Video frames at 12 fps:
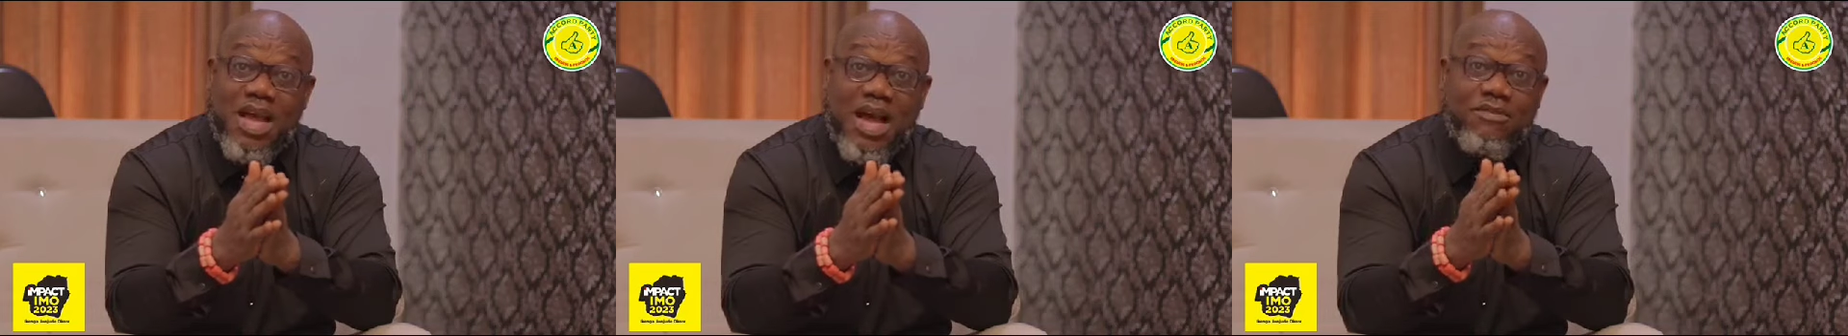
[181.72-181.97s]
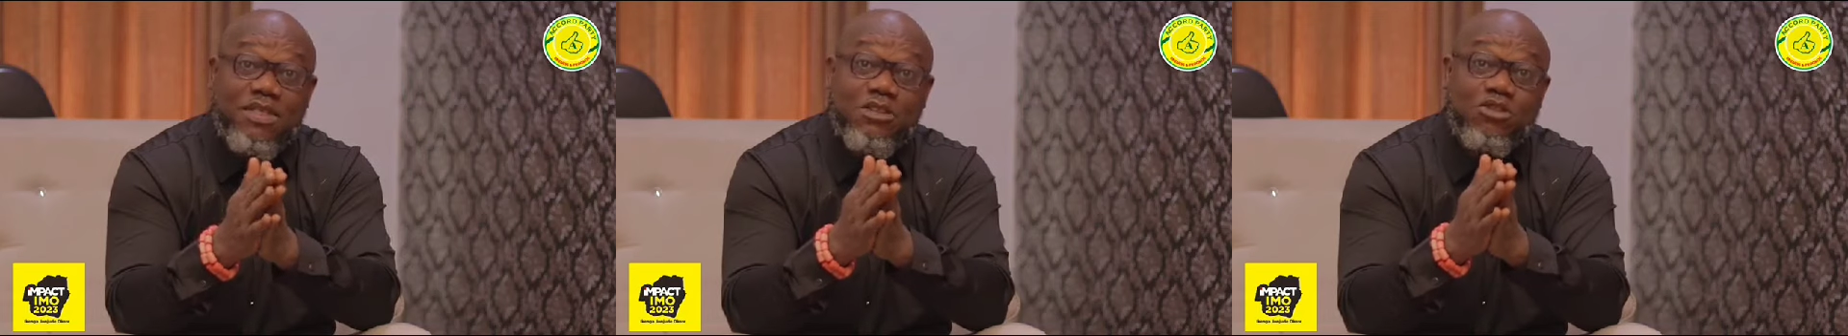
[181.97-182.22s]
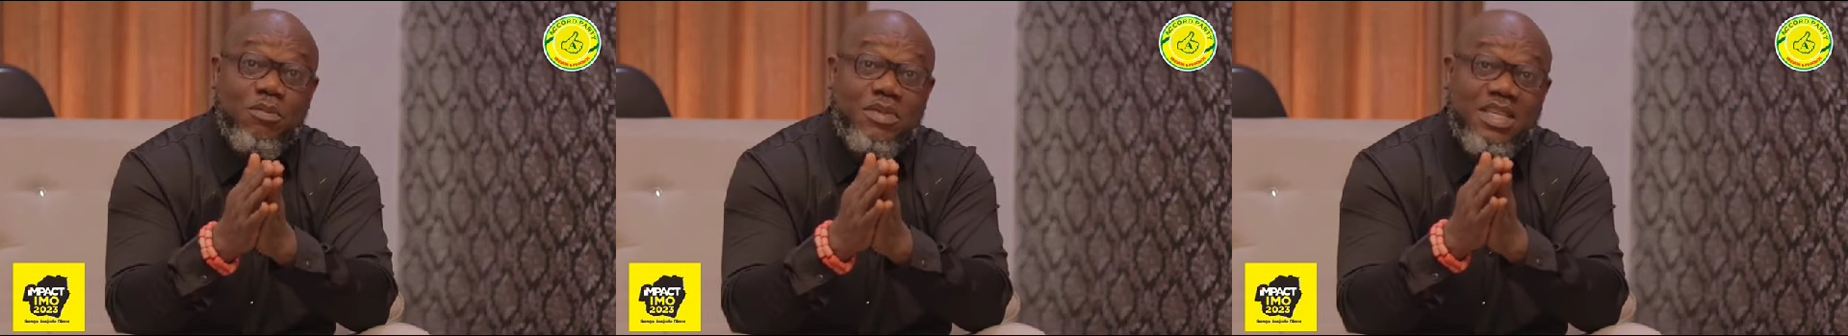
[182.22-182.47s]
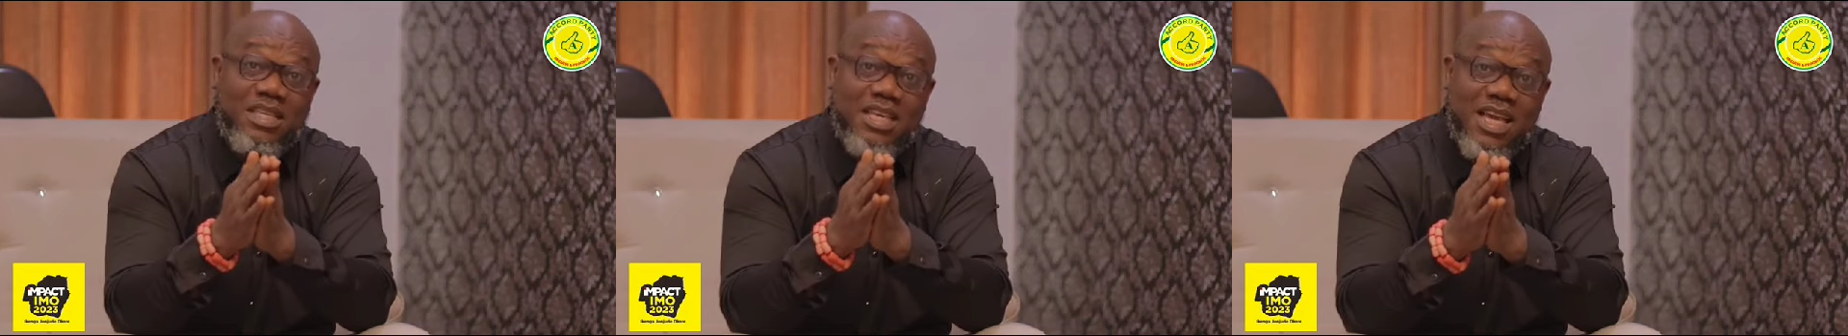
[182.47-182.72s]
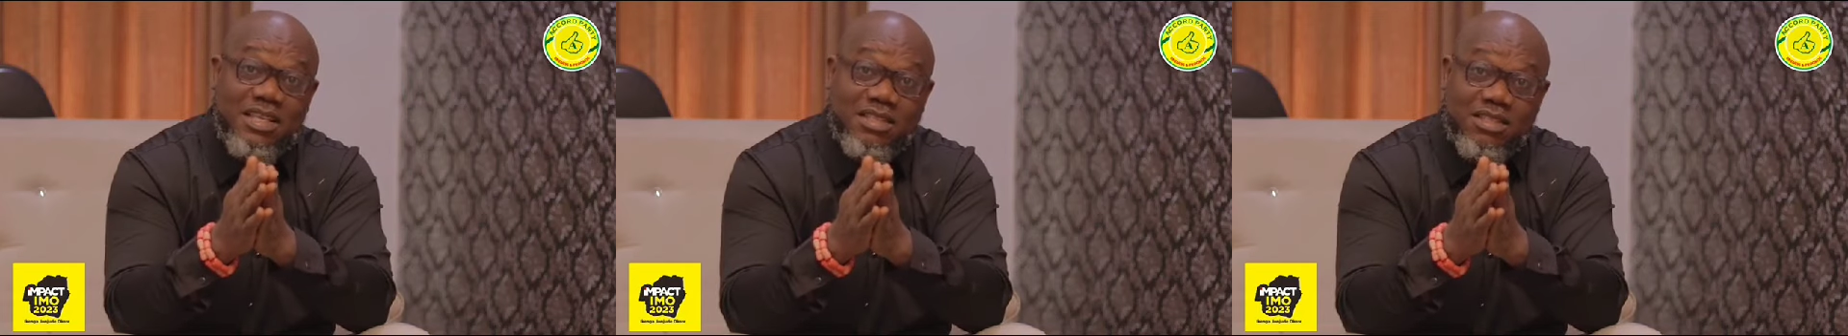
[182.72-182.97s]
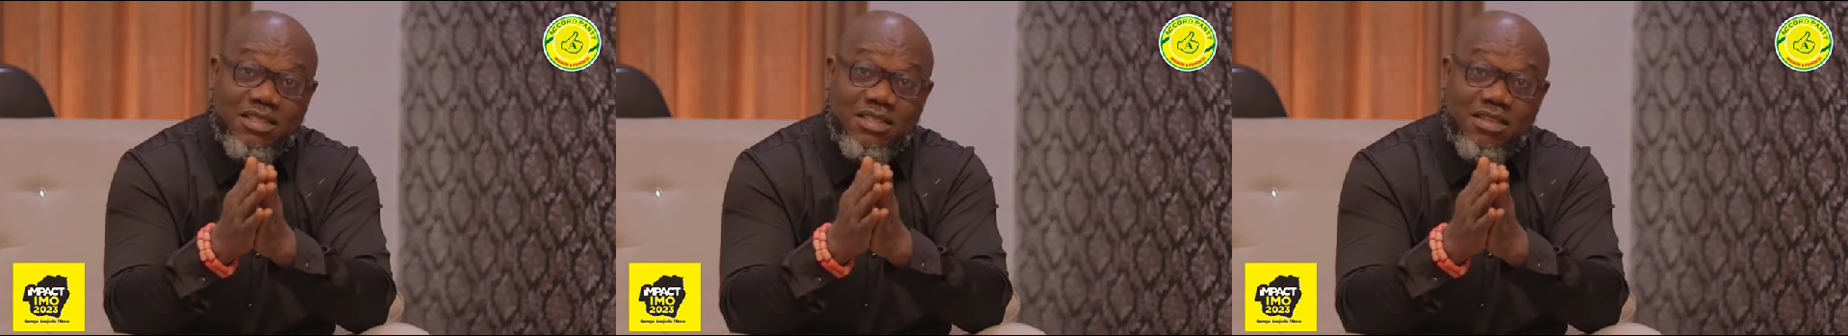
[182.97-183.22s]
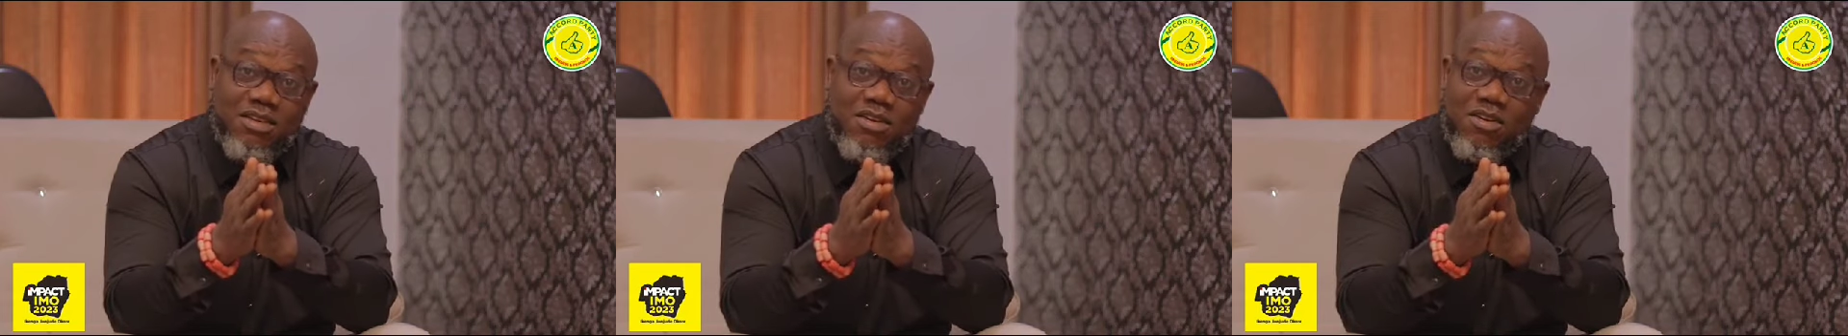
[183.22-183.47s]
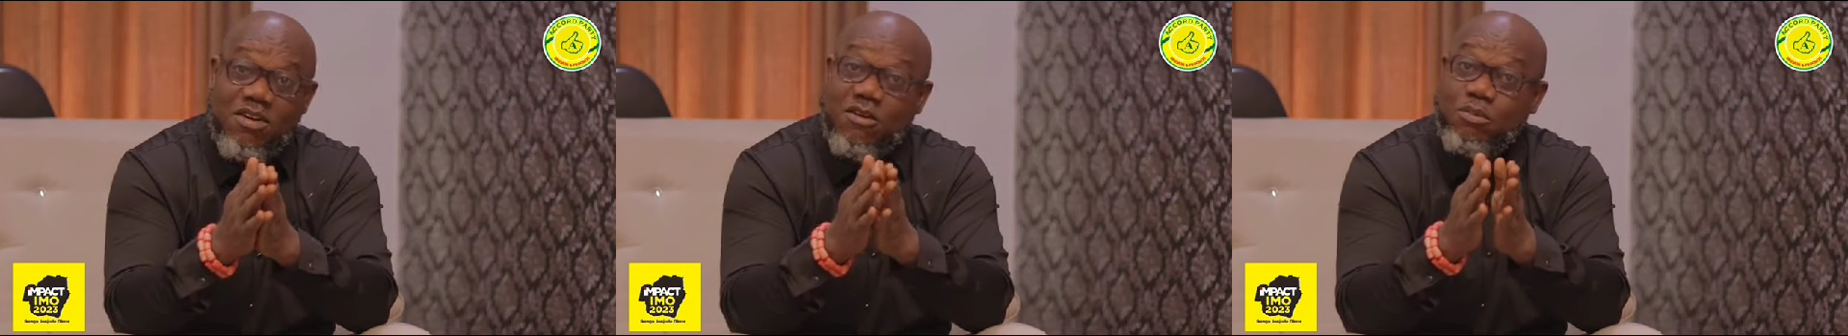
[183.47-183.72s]
after so many years
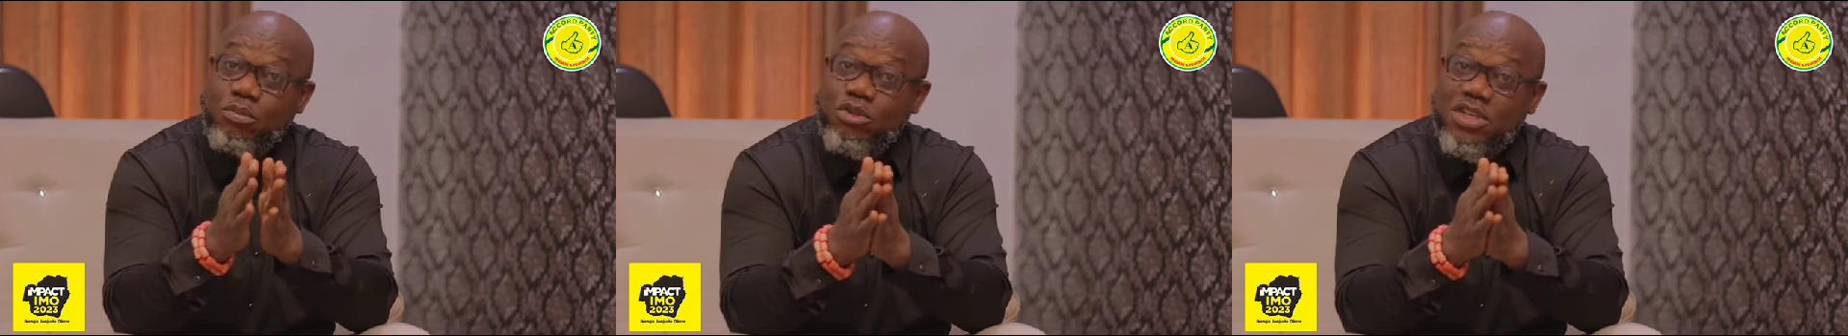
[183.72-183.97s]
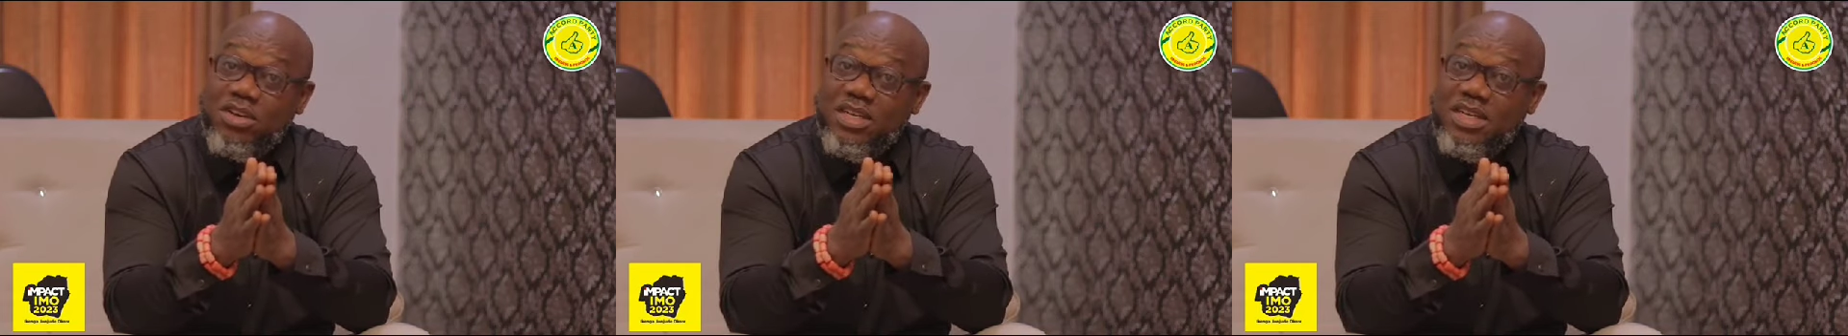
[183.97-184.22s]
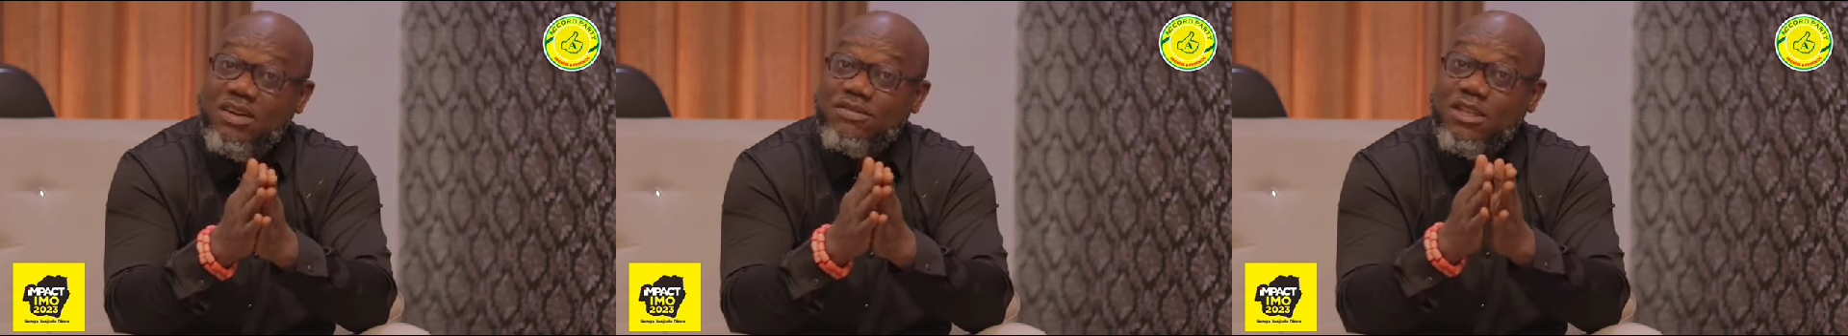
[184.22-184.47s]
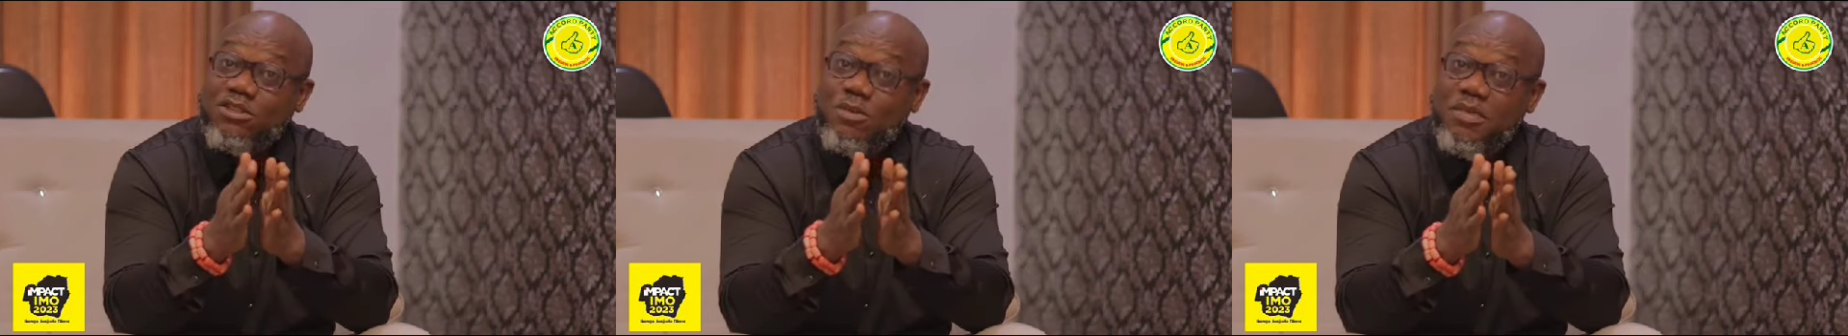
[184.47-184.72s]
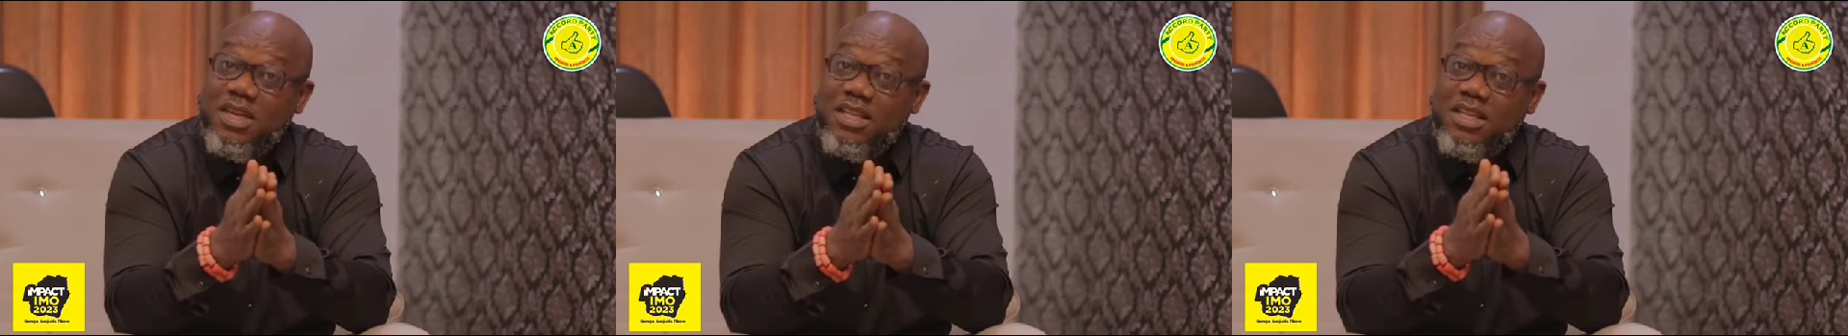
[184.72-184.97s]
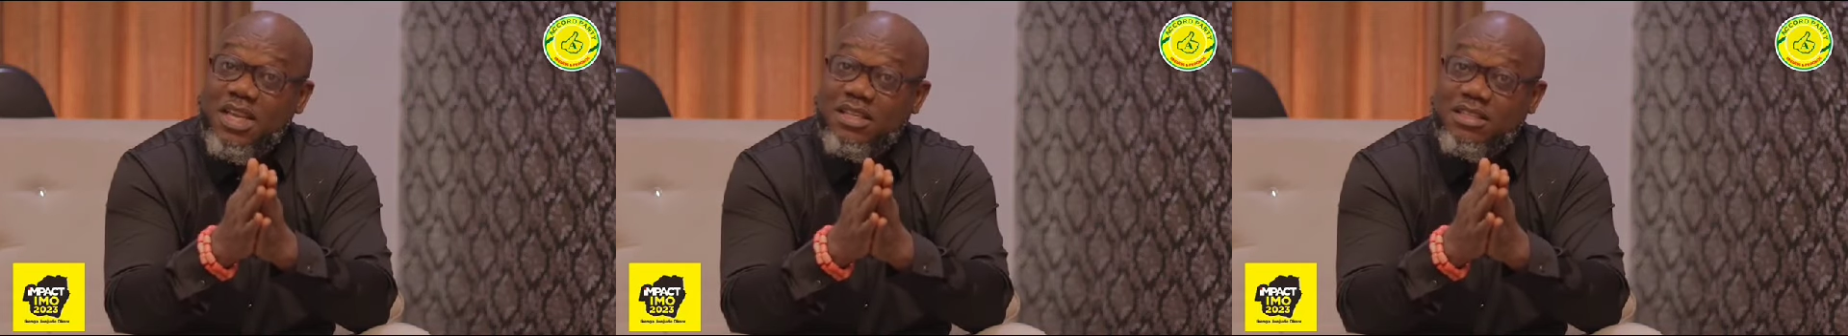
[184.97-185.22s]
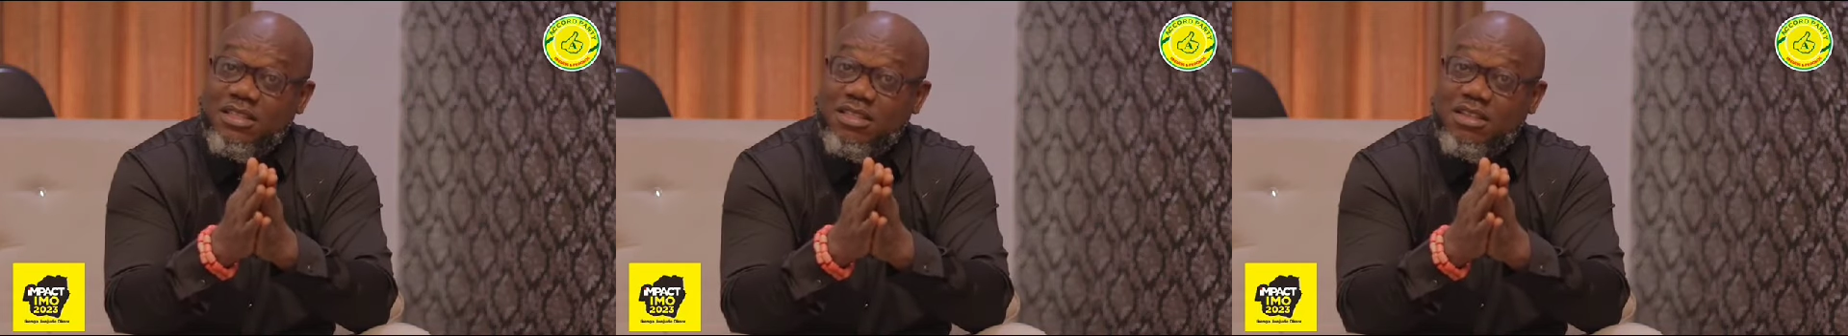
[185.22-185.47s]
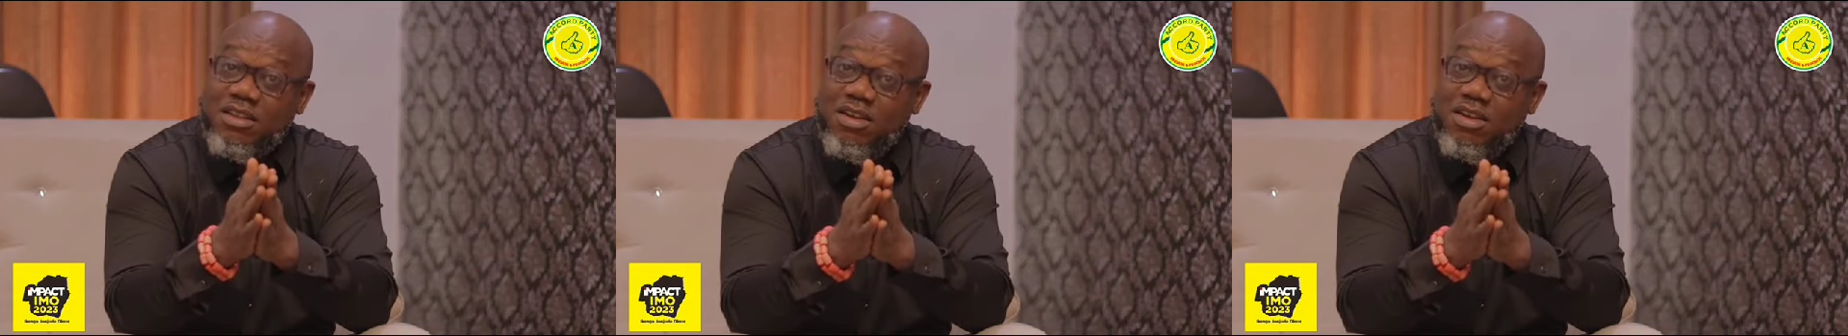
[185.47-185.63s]
of butchering, after so many years